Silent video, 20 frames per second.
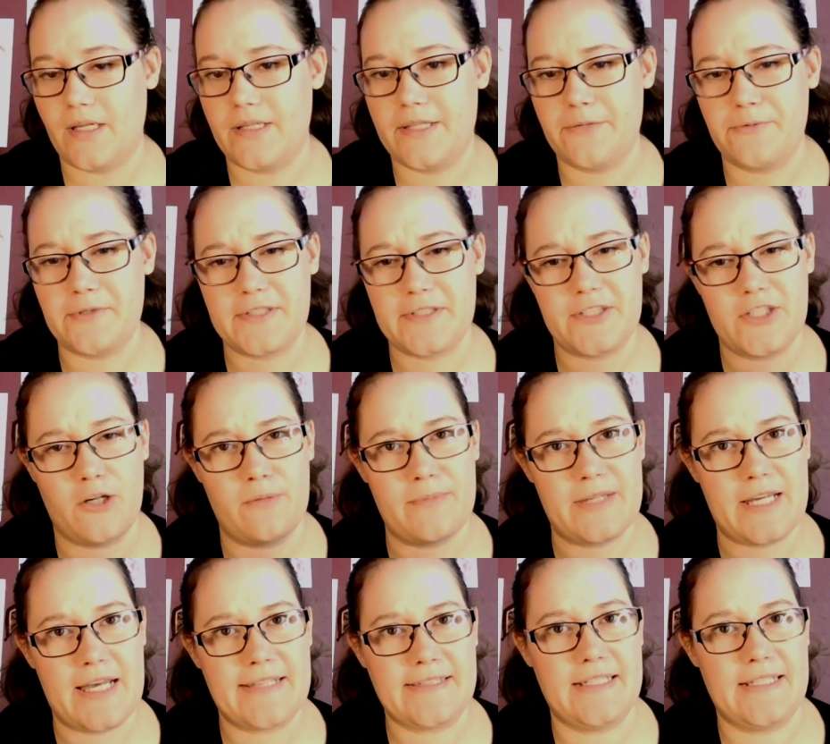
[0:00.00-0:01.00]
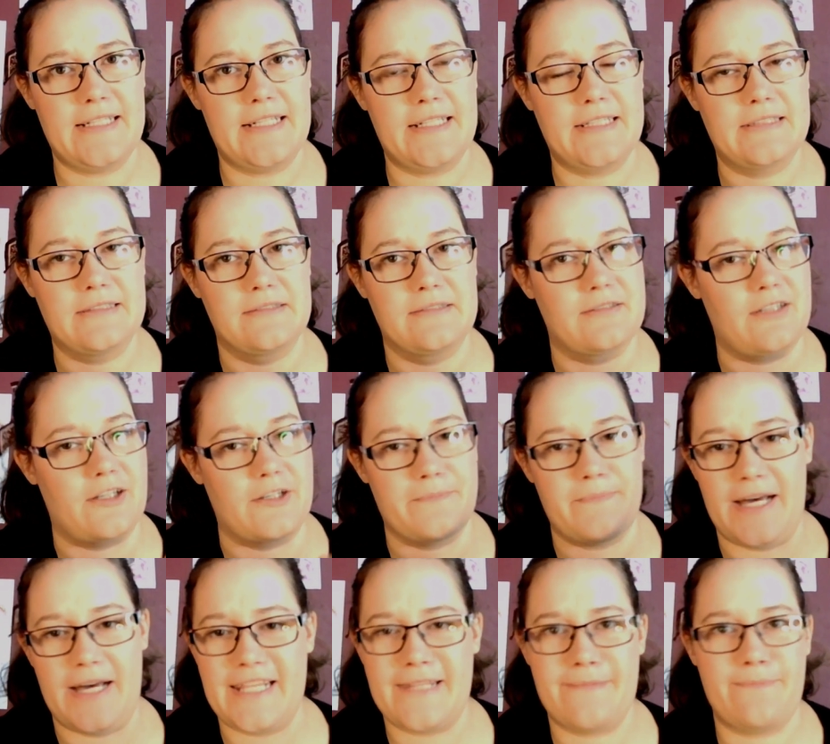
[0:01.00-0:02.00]
there was a shop there selling
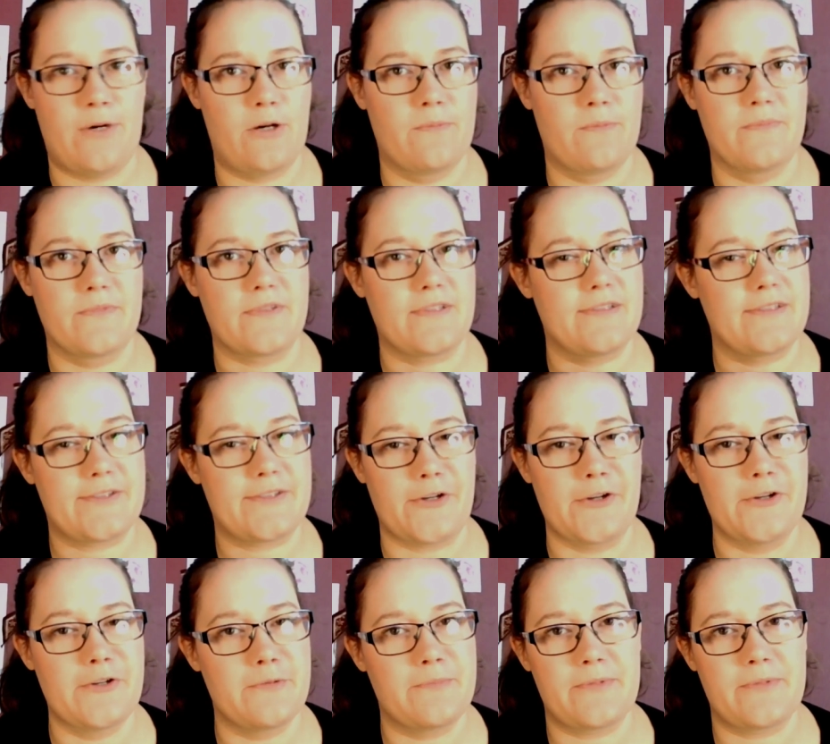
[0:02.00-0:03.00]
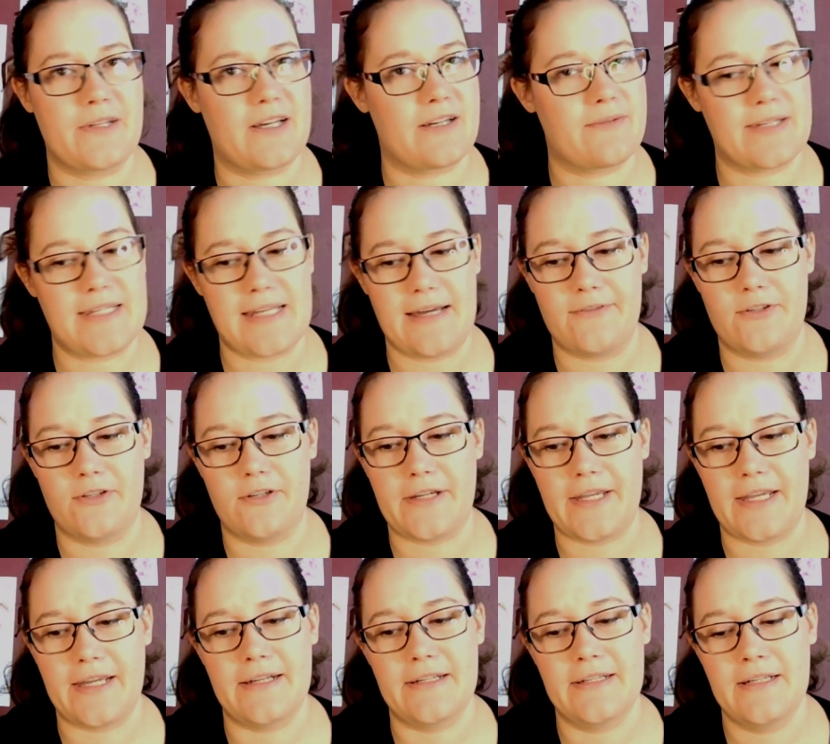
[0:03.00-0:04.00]
like bath bombs and soap that I went to have a
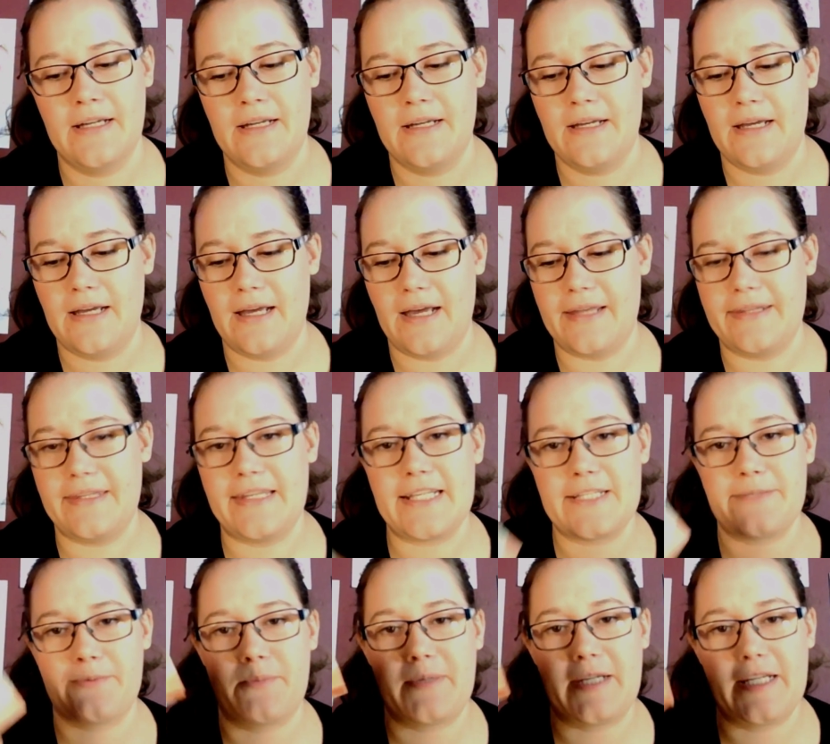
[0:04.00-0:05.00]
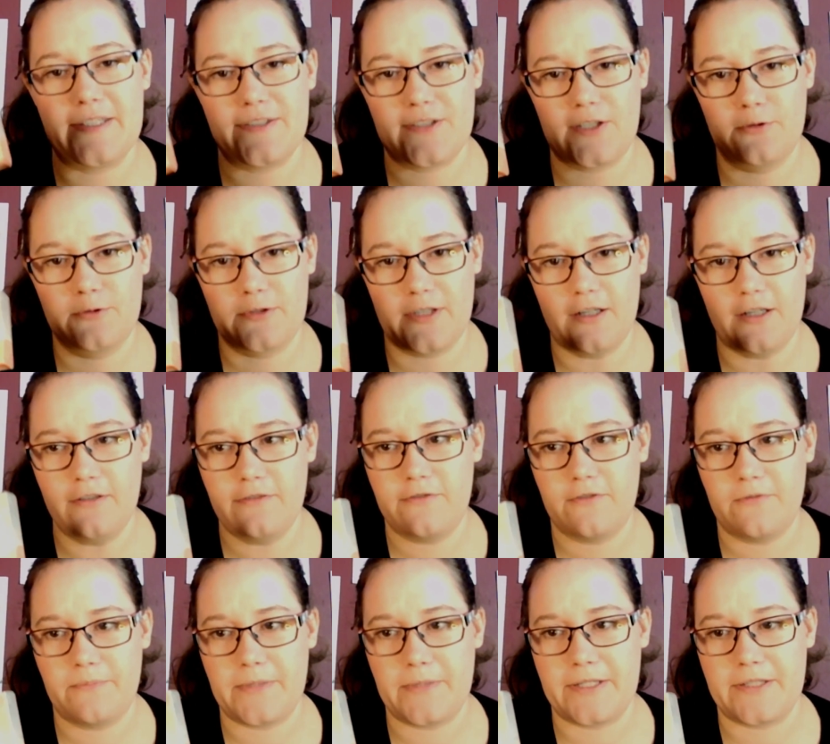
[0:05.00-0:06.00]
look in, and these were being sold
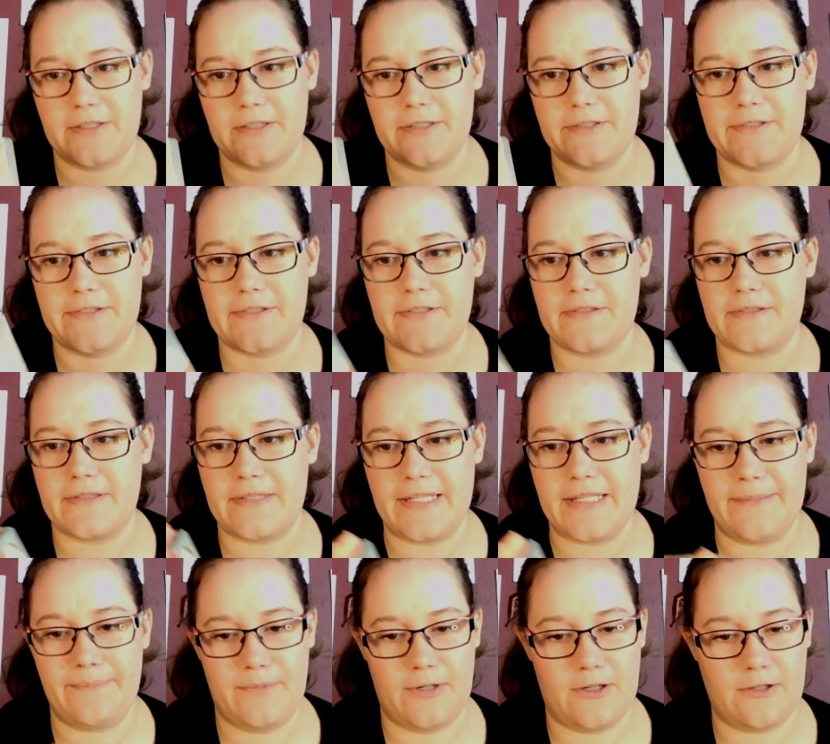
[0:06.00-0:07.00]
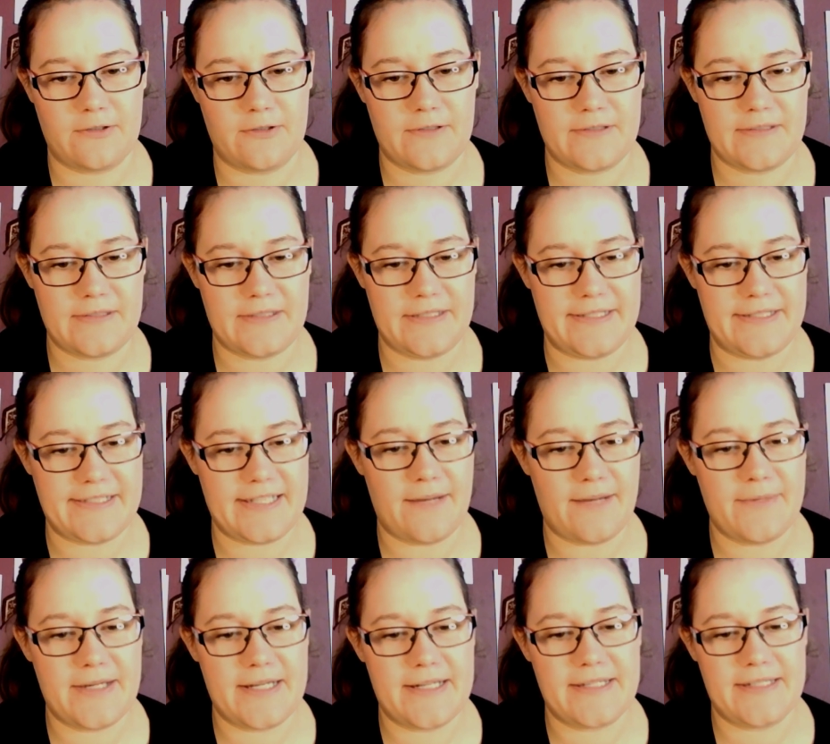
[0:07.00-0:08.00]
off because the box is
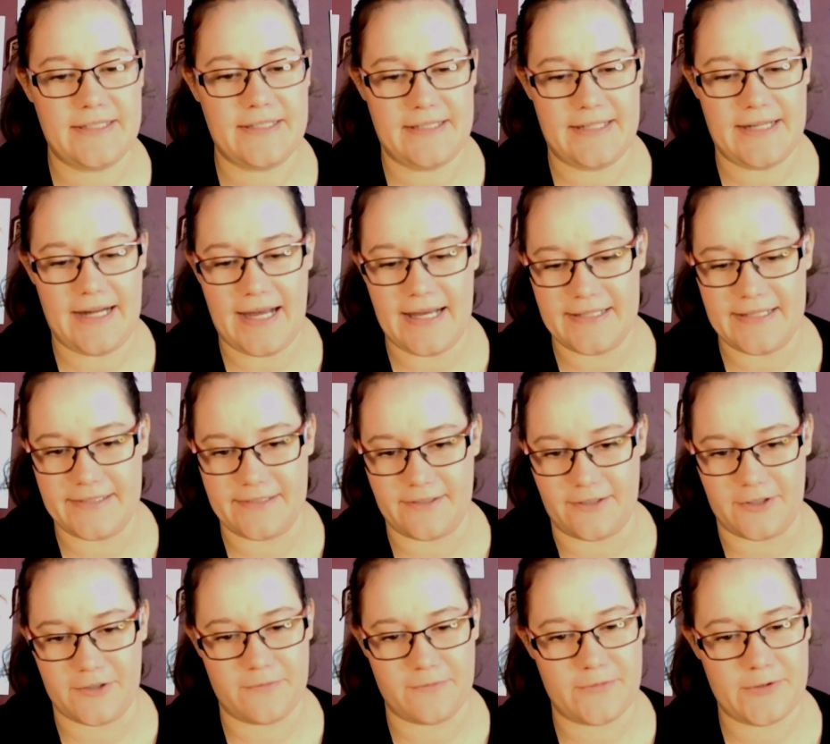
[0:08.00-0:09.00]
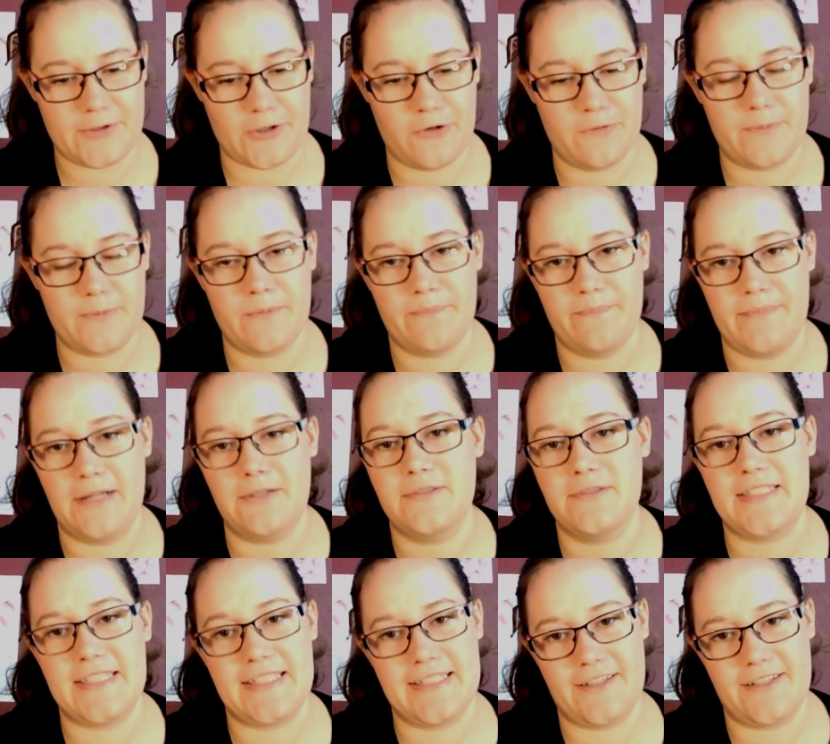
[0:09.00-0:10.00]
damaged. It has like some soap
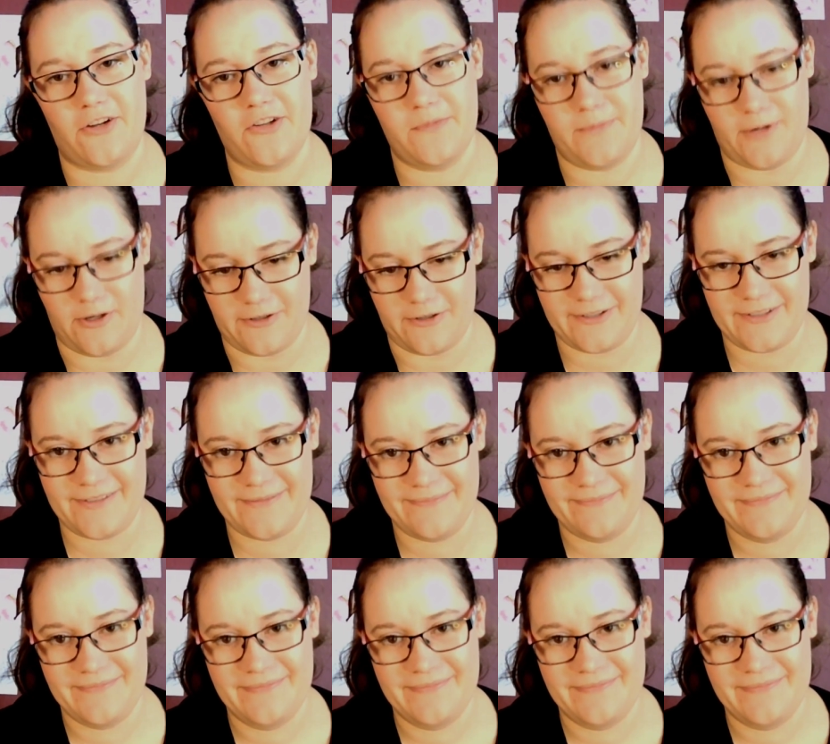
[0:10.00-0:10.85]
melted on the box.